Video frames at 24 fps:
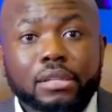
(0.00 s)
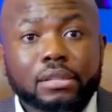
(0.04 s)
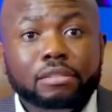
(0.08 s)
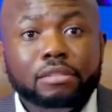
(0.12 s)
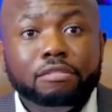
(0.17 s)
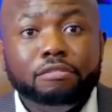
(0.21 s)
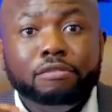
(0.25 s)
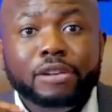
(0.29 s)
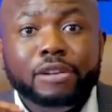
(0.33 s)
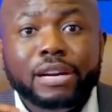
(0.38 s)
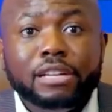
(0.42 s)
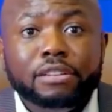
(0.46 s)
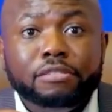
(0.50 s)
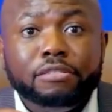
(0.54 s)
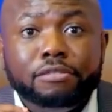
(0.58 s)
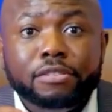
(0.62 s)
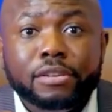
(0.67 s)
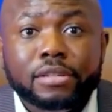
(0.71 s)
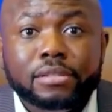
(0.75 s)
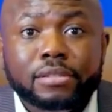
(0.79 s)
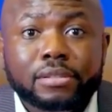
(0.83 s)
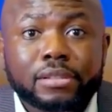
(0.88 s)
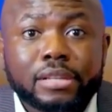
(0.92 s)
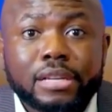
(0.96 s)
The very
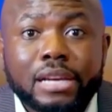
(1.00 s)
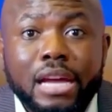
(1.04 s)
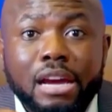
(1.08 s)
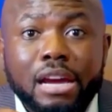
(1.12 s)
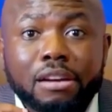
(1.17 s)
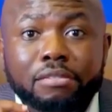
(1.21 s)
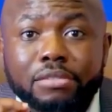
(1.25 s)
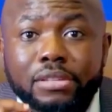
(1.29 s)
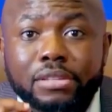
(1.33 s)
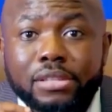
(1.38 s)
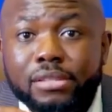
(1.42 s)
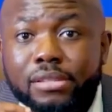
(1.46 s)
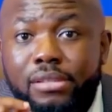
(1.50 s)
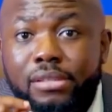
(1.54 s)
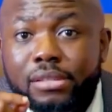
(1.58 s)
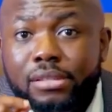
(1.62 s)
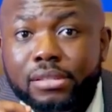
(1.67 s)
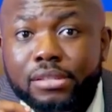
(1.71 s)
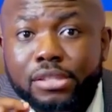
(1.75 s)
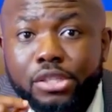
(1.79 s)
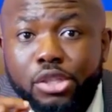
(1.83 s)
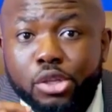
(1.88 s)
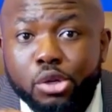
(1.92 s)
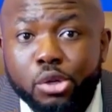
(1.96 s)
first thing every
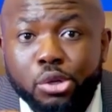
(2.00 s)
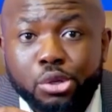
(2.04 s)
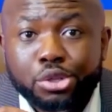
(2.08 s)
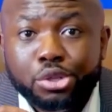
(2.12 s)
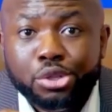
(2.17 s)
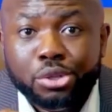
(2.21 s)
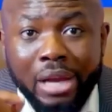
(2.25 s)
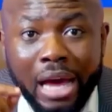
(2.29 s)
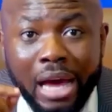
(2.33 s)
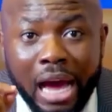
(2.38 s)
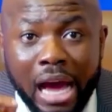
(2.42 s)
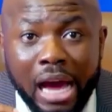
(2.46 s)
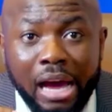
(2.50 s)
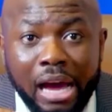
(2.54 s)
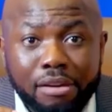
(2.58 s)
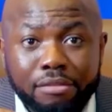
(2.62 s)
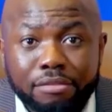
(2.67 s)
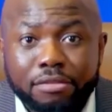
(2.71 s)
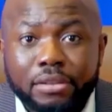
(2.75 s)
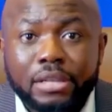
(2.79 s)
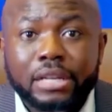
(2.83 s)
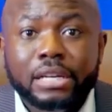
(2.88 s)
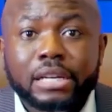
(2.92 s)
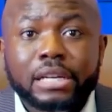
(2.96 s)
CTO should have
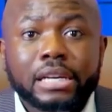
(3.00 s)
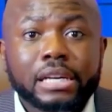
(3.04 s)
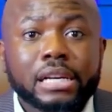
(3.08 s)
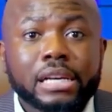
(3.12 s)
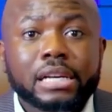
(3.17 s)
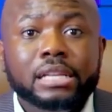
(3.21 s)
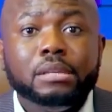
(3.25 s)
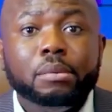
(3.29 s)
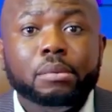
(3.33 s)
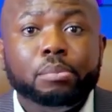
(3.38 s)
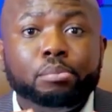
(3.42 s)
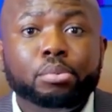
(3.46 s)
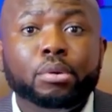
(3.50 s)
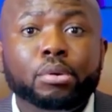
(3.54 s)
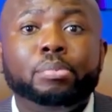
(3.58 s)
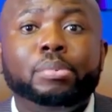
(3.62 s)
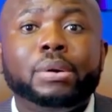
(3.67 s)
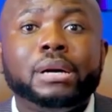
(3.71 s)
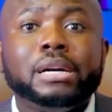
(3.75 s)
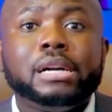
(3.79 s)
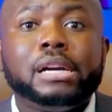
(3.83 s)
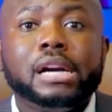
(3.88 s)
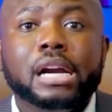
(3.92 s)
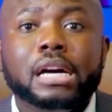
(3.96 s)
is a
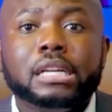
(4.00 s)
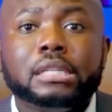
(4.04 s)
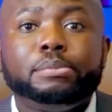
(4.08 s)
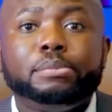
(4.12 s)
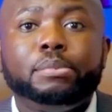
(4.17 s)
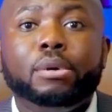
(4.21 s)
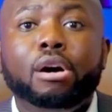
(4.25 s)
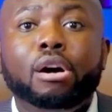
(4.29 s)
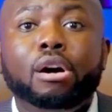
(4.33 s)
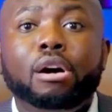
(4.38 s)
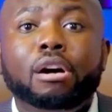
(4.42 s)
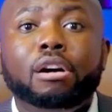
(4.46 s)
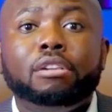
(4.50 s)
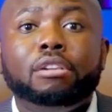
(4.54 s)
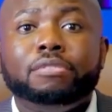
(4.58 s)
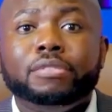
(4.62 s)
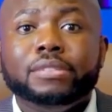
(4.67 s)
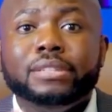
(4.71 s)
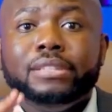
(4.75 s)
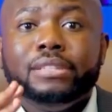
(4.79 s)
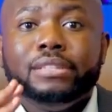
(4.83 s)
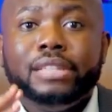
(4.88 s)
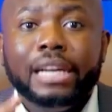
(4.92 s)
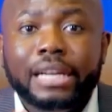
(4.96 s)
proper grasp of
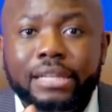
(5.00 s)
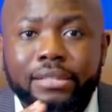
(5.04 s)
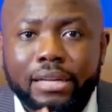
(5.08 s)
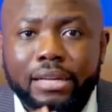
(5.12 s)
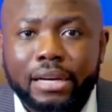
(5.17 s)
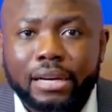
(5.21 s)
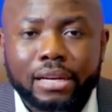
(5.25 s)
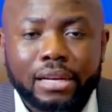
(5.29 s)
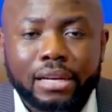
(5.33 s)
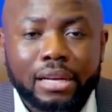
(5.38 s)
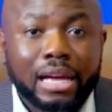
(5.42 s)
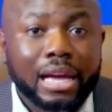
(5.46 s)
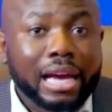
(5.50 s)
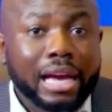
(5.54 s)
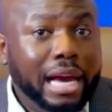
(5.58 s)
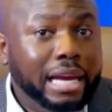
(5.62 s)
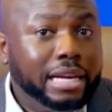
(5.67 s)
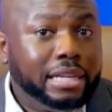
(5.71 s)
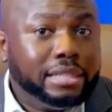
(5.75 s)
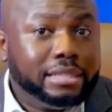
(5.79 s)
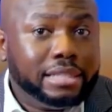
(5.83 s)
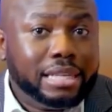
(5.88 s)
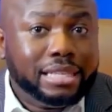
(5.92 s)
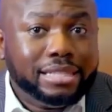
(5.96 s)
data. And
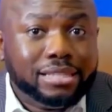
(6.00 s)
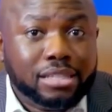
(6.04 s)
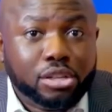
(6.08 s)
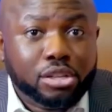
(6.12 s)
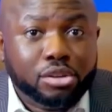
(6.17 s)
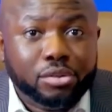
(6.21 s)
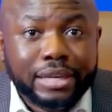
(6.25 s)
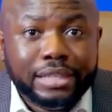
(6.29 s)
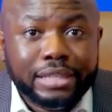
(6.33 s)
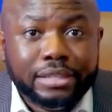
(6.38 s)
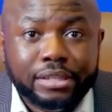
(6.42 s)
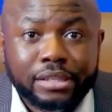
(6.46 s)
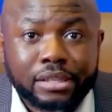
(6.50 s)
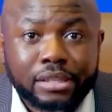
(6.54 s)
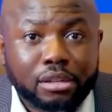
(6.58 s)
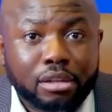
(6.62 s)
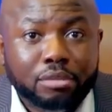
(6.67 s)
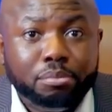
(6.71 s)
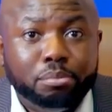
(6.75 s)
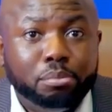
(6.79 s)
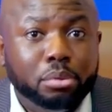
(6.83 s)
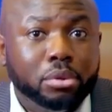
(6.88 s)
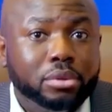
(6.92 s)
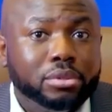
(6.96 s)
it takes a great deal
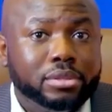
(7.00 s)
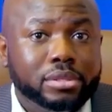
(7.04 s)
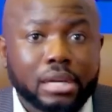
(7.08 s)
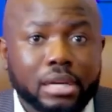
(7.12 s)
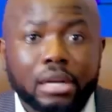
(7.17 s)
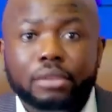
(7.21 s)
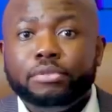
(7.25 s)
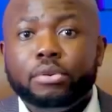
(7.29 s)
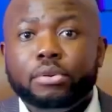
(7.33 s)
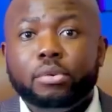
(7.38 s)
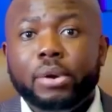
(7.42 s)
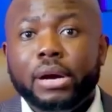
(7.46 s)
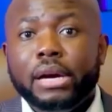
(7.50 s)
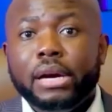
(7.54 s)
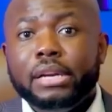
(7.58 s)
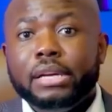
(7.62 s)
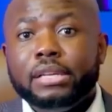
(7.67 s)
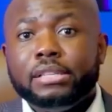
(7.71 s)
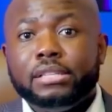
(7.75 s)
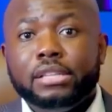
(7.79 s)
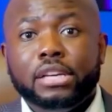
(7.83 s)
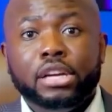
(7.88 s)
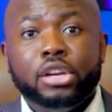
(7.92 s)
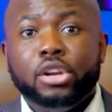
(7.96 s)
of both
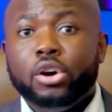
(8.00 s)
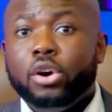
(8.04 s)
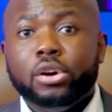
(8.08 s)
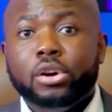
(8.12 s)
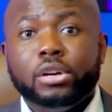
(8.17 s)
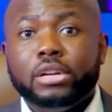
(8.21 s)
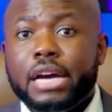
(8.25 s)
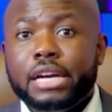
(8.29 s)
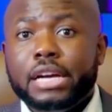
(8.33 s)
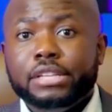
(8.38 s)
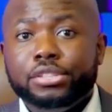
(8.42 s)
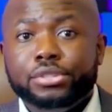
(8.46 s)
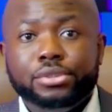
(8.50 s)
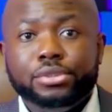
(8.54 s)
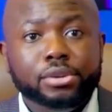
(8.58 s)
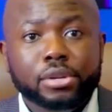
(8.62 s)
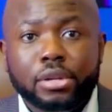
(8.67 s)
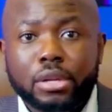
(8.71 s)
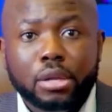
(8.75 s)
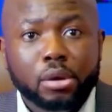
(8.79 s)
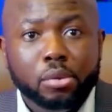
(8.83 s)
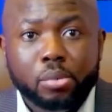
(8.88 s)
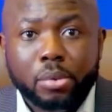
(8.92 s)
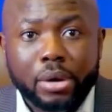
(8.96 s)
self-awareness and
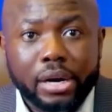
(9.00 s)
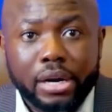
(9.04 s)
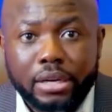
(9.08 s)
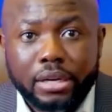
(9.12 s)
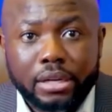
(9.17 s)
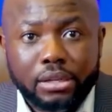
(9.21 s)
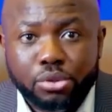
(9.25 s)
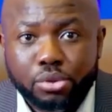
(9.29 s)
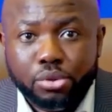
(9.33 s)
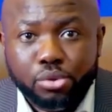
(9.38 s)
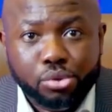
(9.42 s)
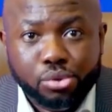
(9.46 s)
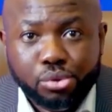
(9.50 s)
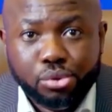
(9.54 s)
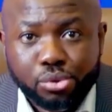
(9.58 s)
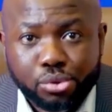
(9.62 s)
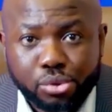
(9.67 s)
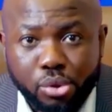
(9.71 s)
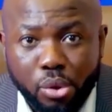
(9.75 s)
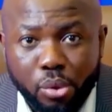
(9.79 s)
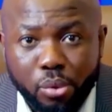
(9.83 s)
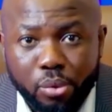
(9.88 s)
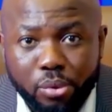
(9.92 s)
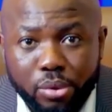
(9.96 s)
organizational awareness to do
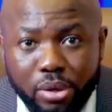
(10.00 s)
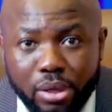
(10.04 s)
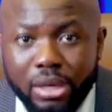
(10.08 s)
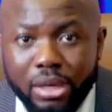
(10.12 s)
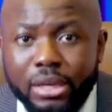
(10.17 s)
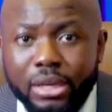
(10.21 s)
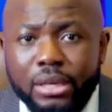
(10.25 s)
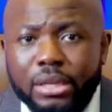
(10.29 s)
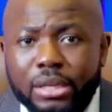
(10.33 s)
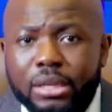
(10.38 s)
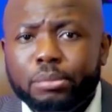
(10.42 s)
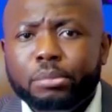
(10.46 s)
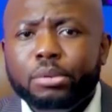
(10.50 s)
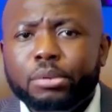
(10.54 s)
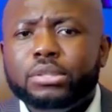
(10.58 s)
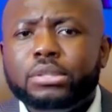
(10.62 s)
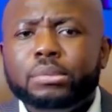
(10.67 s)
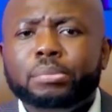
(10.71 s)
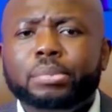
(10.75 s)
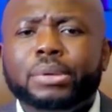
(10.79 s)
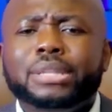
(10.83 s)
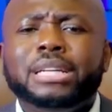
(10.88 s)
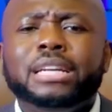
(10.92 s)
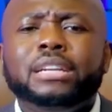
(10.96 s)
so. The most
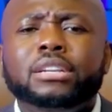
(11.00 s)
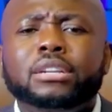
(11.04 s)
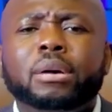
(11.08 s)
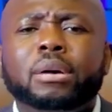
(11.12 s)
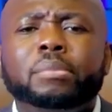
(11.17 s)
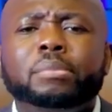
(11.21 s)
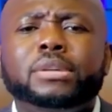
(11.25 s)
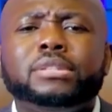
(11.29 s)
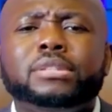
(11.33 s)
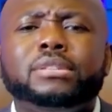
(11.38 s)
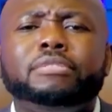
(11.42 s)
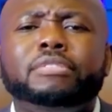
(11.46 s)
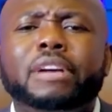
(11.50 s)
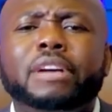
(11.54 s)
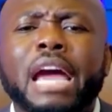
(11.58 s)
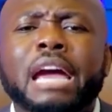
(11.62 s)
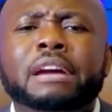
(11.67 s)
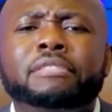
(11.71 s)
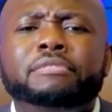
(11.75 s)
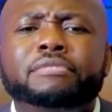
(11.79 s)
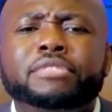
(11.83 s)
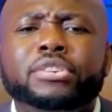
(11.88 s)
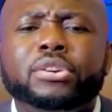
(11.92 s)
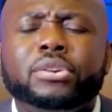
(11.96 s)
important numbers of
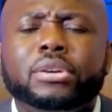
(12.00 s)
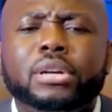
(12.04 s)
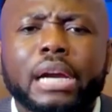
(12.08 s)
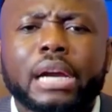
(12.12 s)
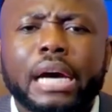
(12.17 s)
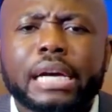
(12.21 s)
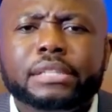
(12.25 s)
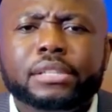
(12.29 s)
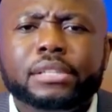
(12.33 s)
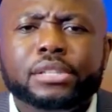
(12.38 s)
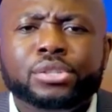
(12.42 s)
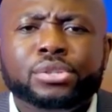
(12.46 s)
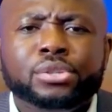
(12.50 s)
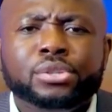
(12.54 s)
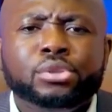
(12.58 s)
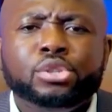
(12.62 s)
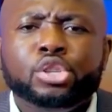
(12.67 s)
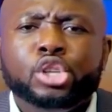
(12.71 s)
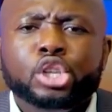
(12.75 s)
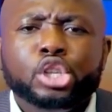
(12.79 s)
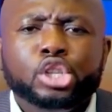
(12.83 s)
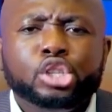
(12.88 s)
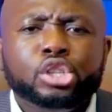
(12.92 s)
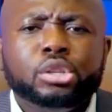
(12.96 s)
every organization
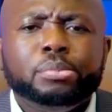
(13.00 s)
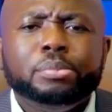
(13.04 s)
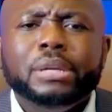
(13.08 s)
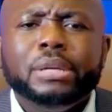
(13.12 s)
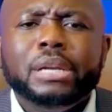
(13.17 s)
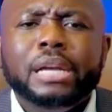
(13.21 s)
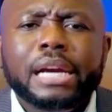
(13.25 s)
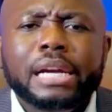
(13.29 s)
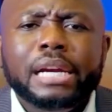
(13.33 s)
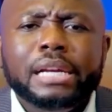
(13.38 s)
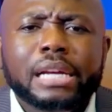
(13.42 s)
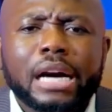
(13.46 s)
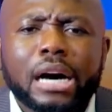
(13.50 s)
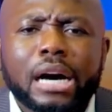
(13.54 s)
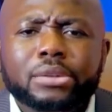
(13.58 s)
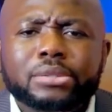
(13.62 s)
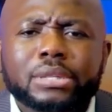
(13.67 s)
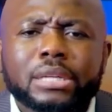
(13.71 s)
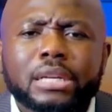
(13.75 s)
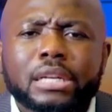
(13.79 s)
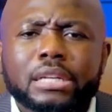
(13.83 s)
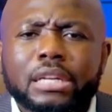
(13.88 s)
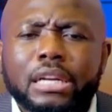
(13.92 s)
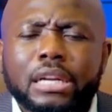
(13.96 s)
should be laid out
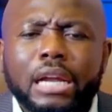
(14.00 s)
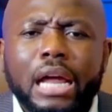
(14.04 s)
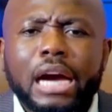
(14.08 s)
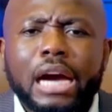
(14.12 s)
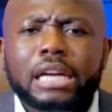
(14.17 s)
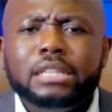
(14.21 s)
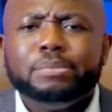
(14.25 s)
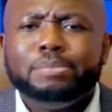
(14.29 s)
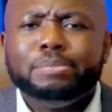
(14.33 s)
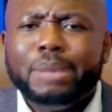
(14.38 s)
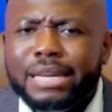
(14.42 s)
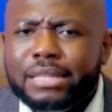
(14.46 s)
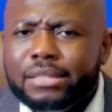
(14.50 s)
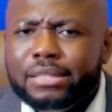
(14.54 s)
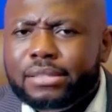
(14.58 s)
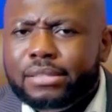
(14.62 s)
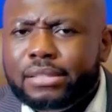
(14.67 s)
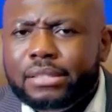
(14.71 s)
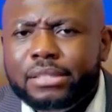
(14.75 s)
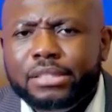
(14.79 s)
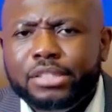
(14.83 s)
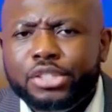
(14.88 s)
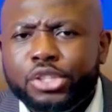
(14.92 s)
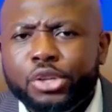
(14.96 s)
and analyzed by the
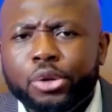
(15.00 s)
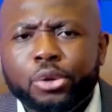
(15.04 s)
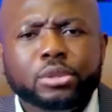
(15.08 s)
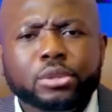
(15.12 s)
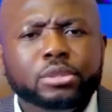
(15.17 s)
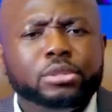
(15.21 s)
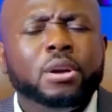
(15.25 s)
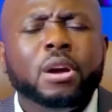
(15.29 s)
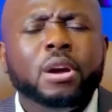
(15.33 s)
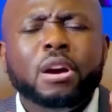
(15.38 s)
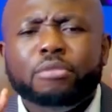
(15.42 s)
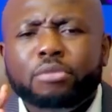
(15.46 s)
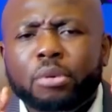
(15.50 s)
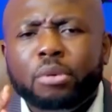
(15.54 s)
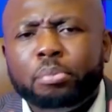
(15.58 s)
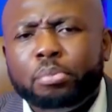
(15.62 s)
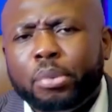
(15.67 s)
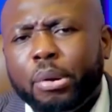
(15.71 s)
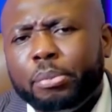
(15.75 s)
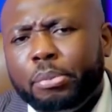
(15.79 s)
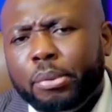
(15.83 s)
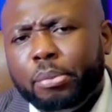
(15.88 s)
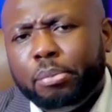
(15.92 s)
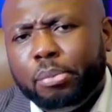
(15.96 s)
CTOs for
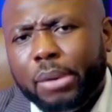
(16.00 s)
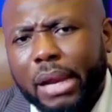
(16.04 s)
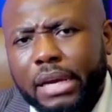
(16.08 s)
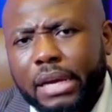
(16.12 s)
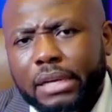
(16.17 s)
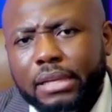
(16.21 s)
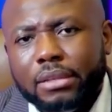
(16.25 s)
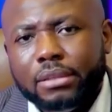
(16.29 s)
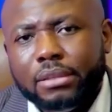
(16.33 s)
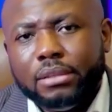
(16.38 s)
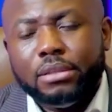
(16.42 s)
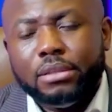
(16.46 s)
proper planning.